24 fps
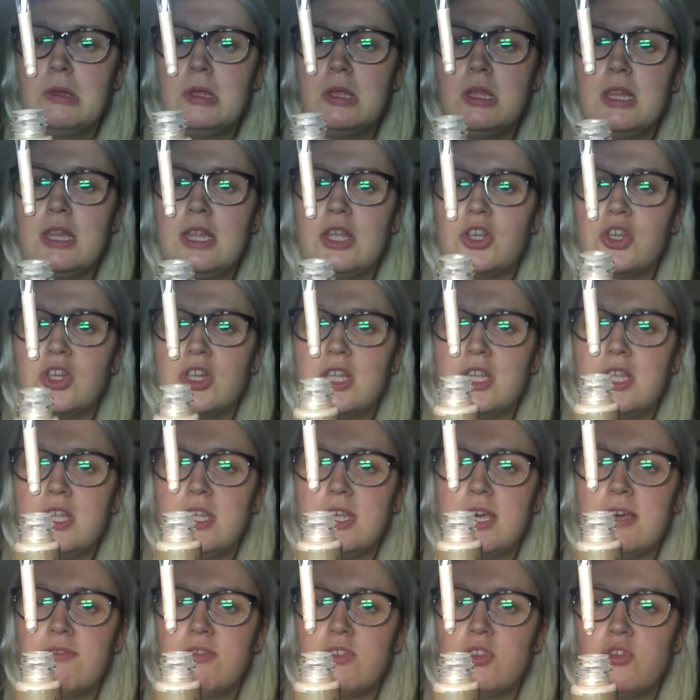you literally
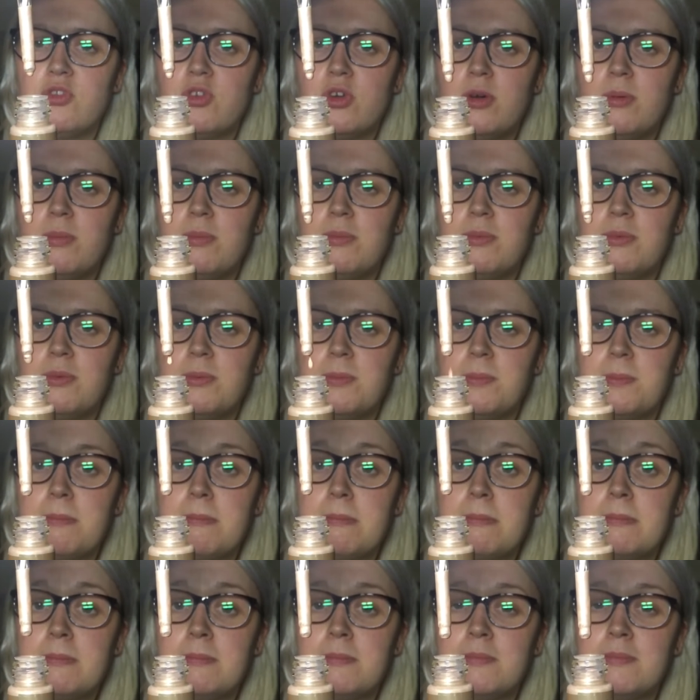have the drops
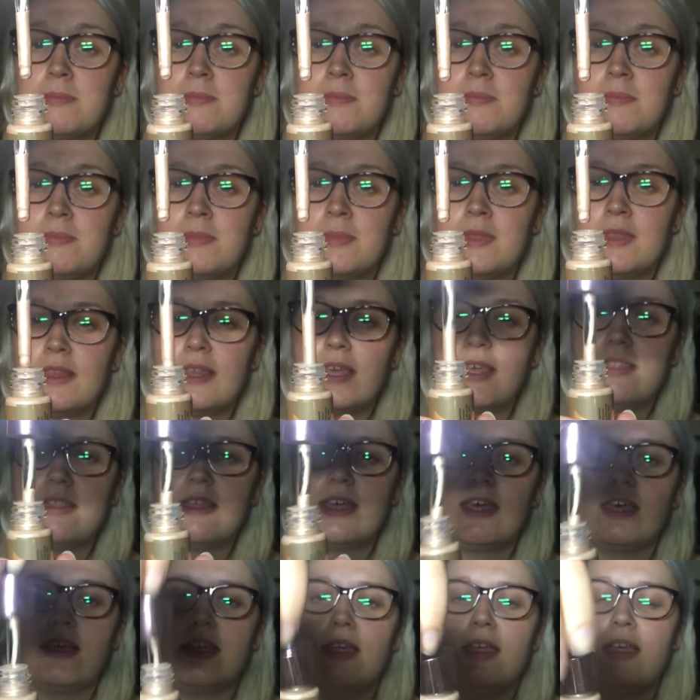like
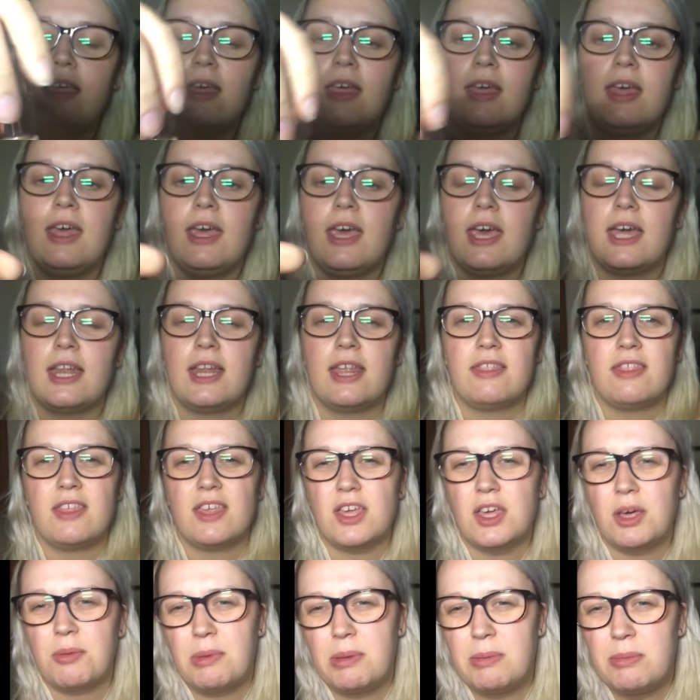that. And I
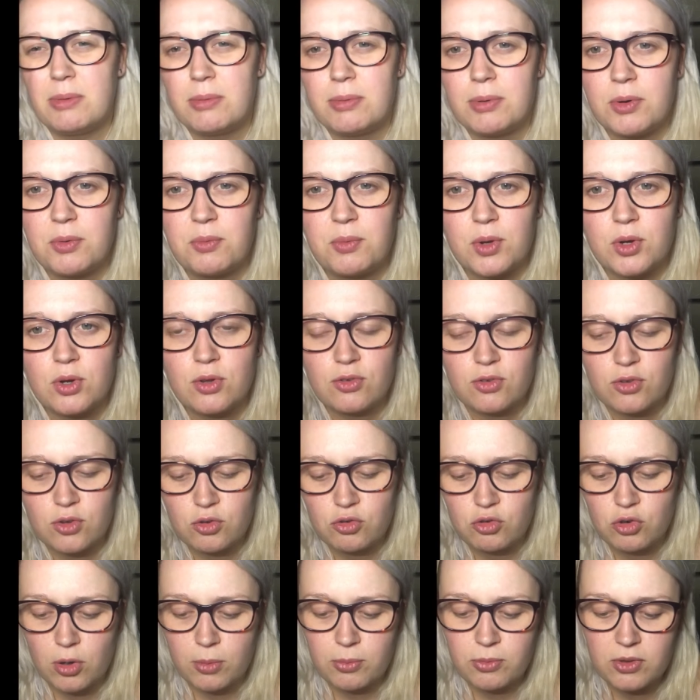think I maybe put 1 or 2
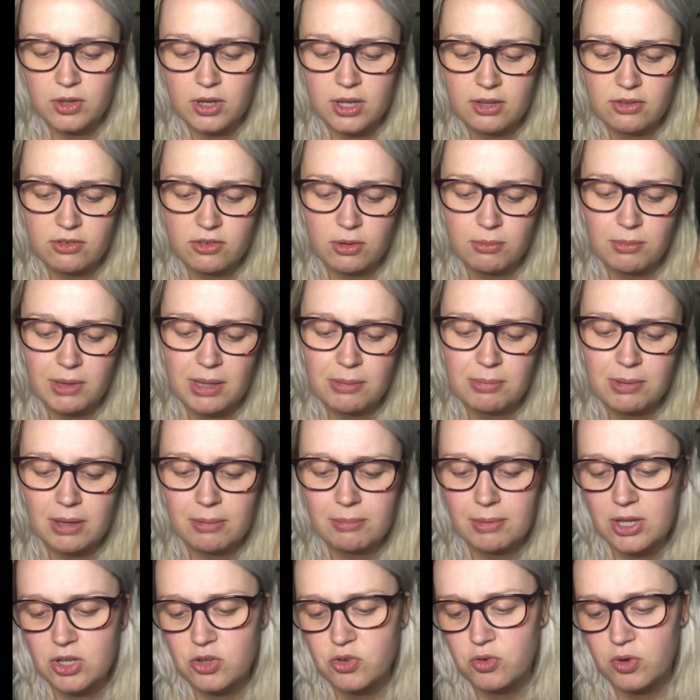drops in it, so maybe I
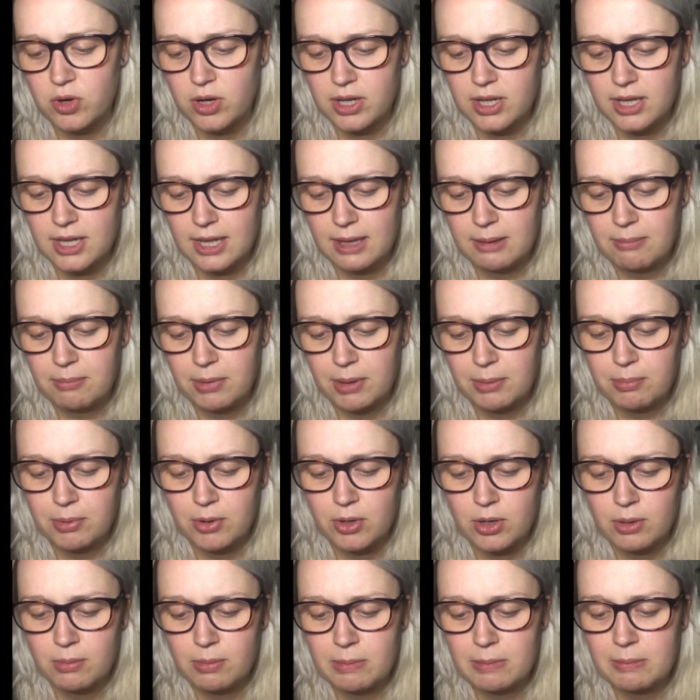might try it again by
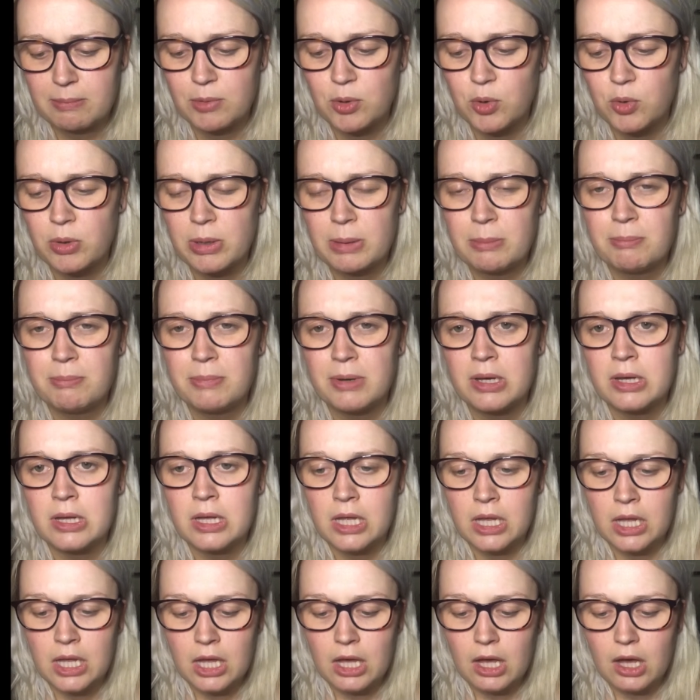putting a bit more in, but
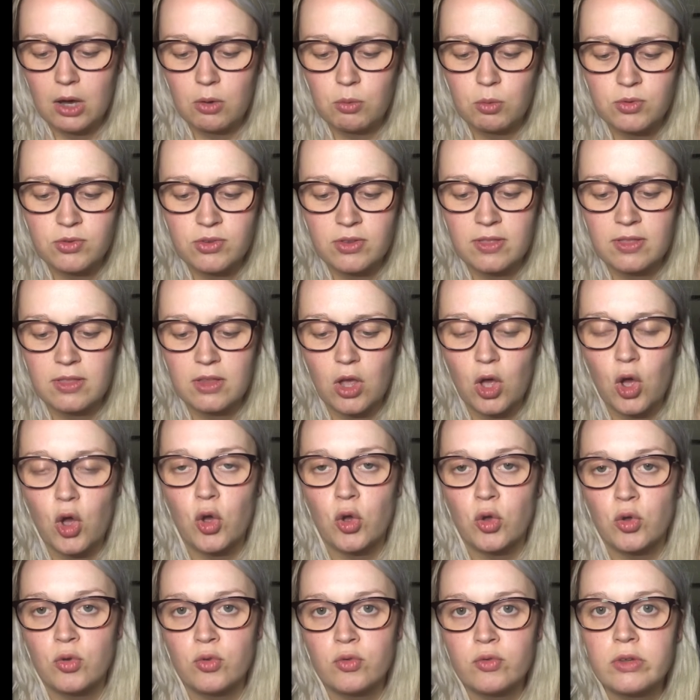I wasn't
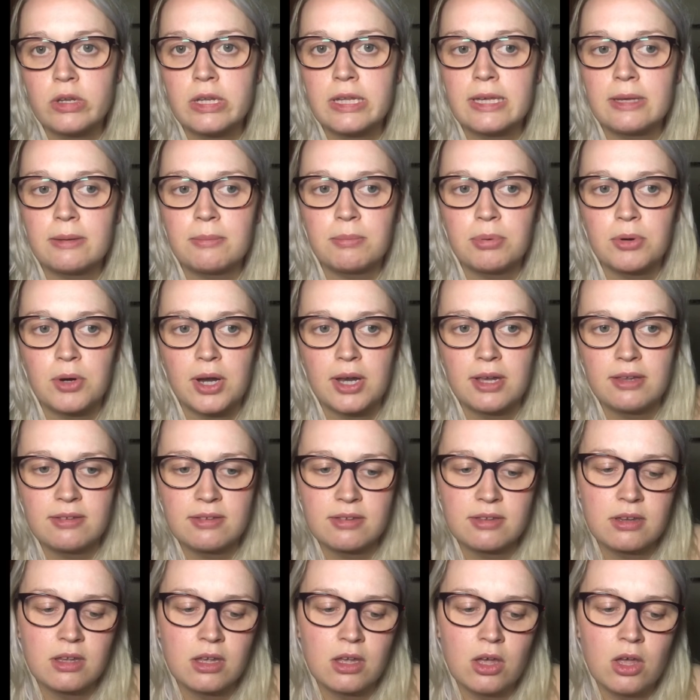overly
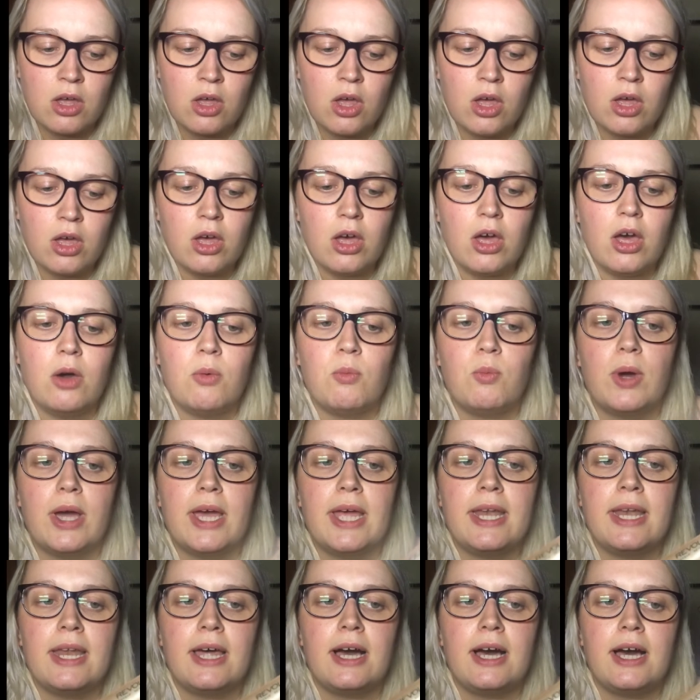impressed.
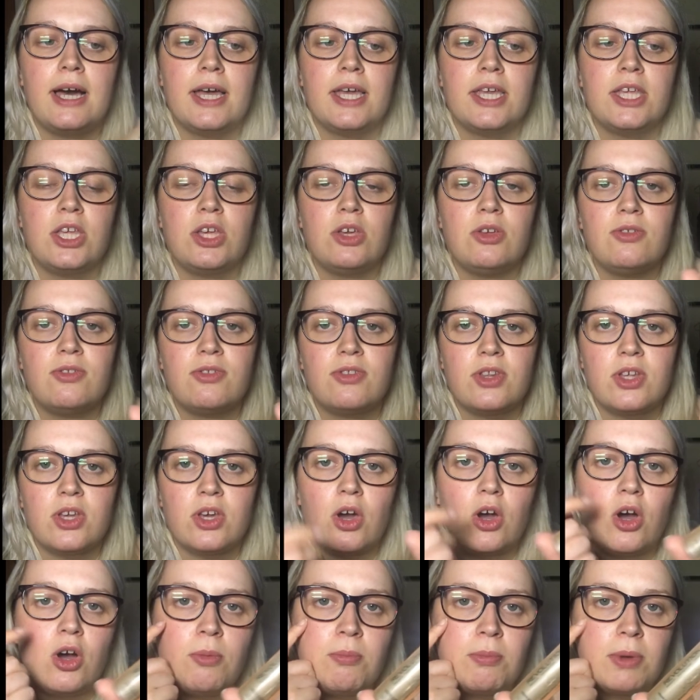When I used it
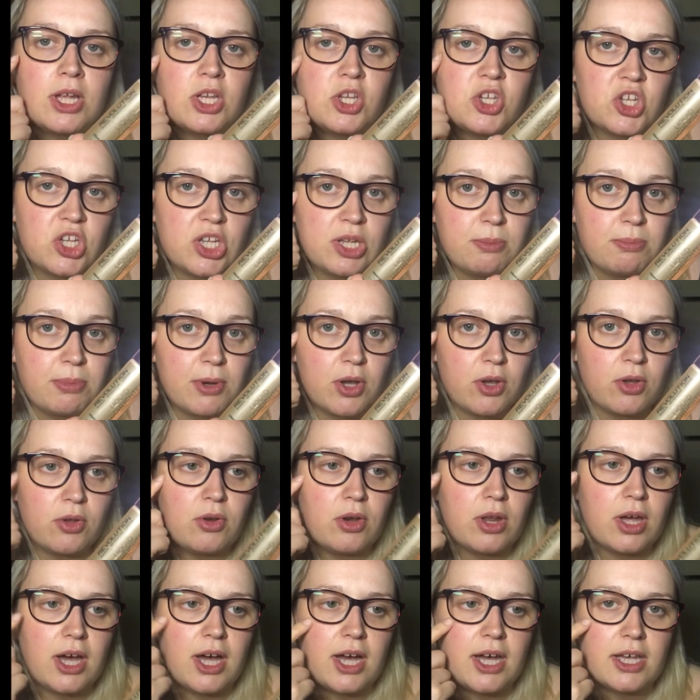on my
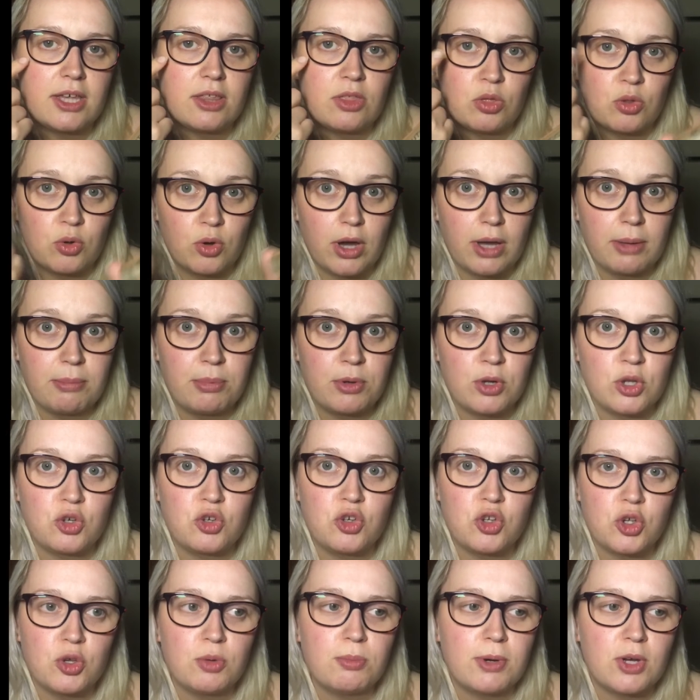cheekbone, I thought I put
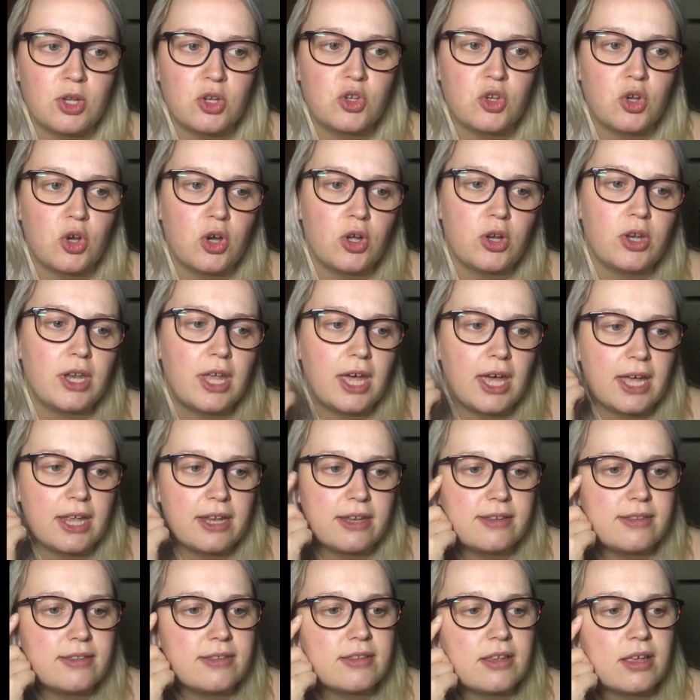too much on,
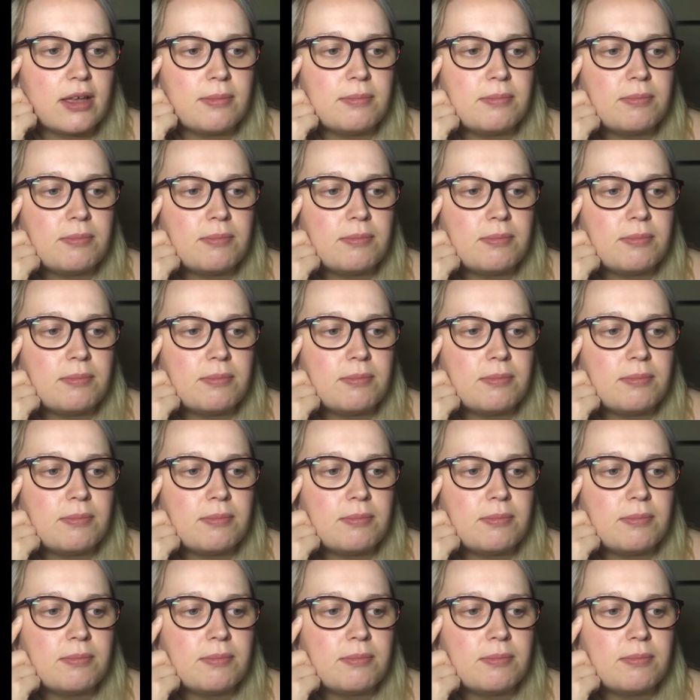and